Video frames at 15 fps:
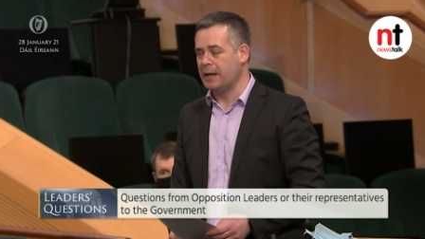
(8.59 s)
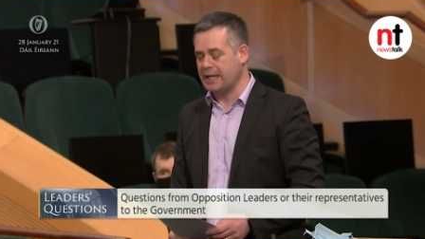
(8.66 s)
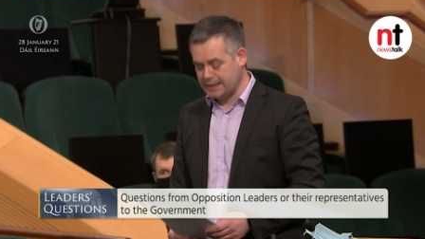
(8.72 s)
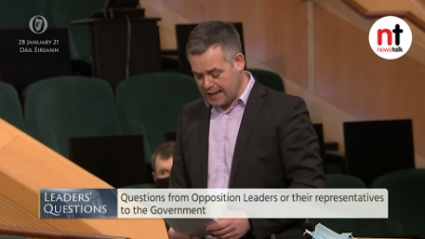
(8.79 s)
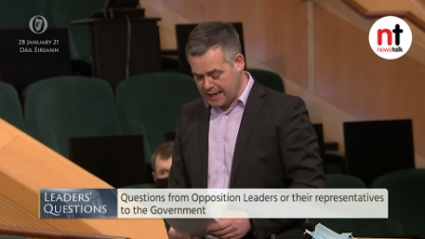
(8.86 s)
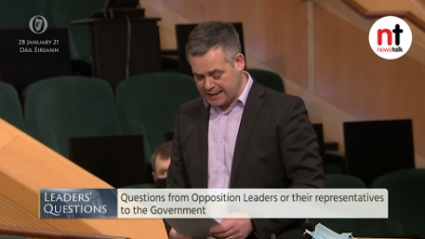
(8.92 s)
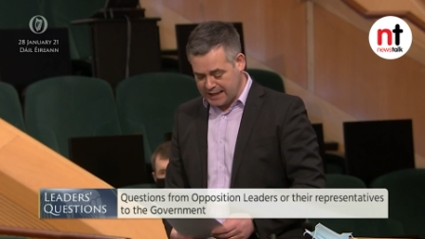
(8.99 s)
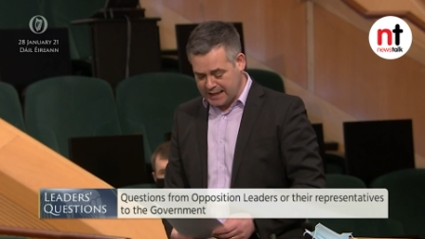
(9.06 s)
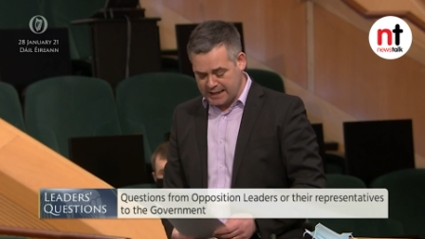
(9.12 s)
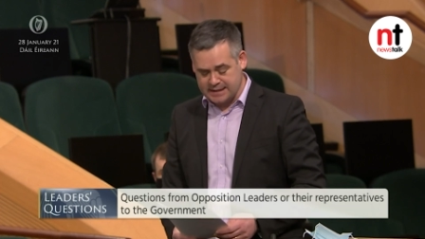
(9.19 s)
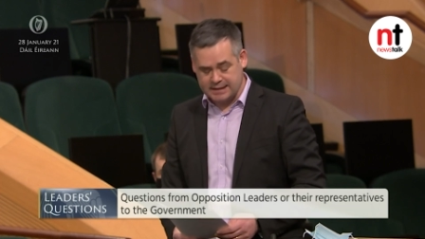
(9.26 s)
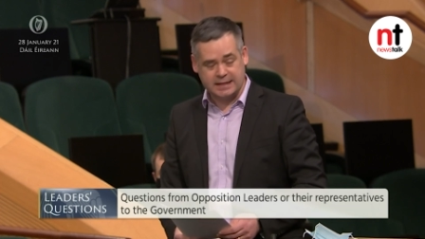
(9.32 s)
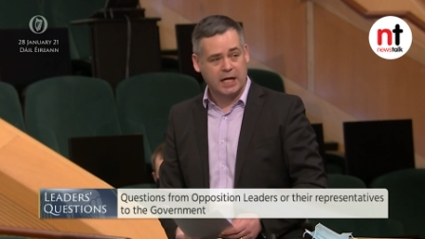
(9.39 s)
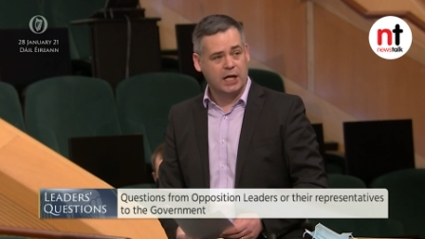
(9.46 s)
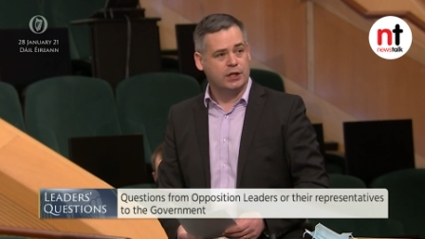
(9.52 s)
and that
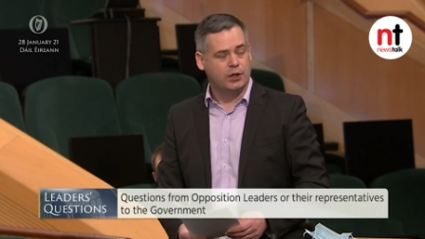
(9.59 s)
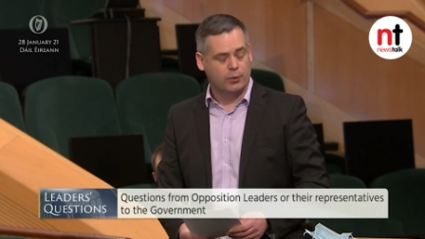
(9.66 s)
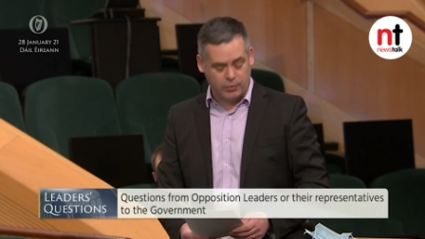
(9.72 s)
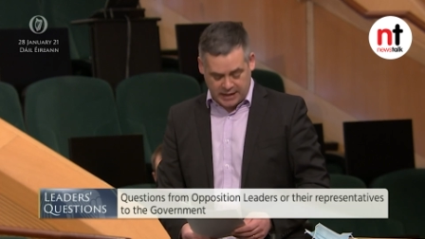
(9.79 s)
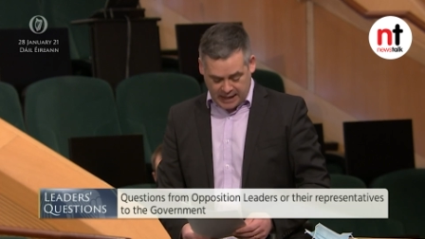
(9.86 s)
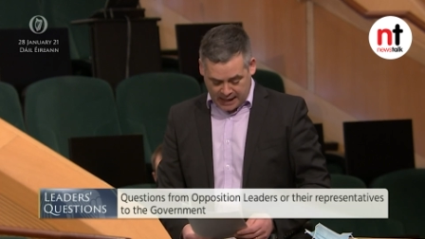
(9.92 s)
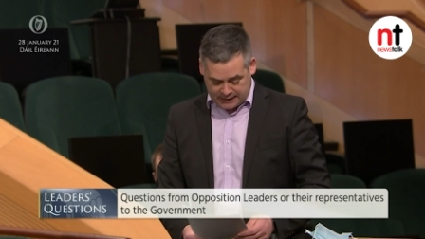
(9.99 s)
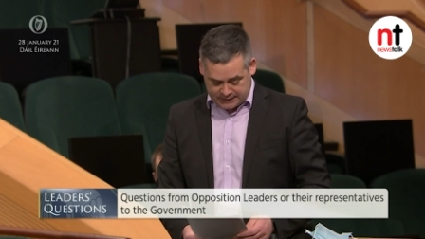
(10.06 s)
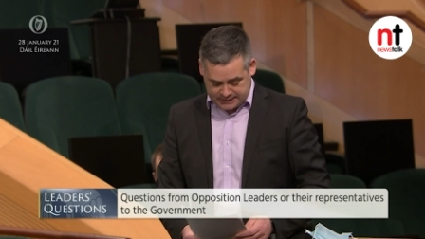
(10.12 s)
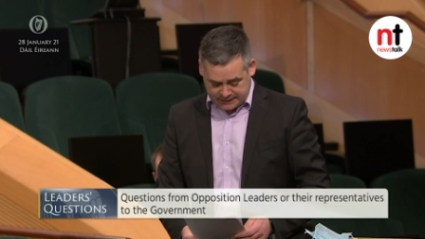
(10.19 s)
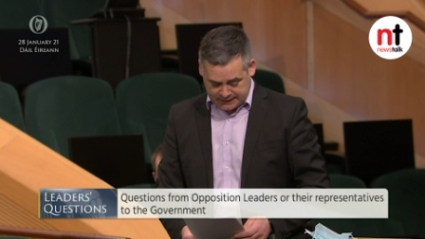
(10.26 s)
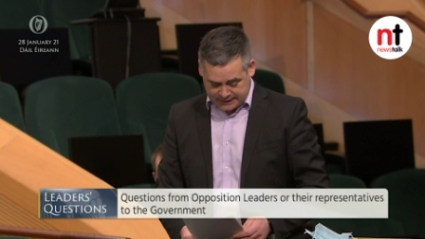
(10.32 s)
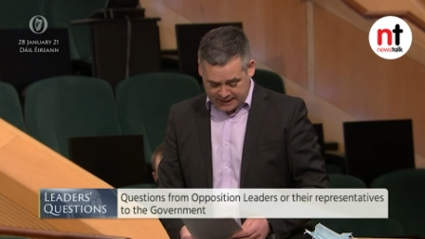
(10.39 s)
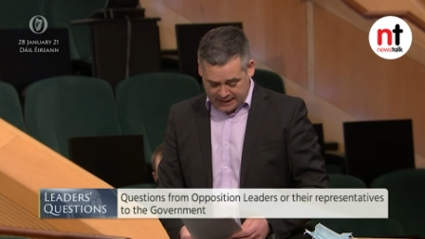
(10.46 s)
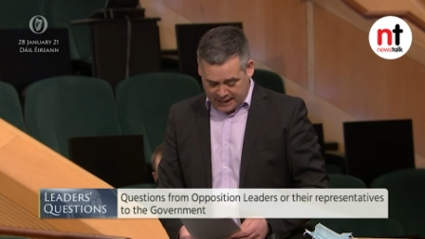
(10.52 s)
is the reality.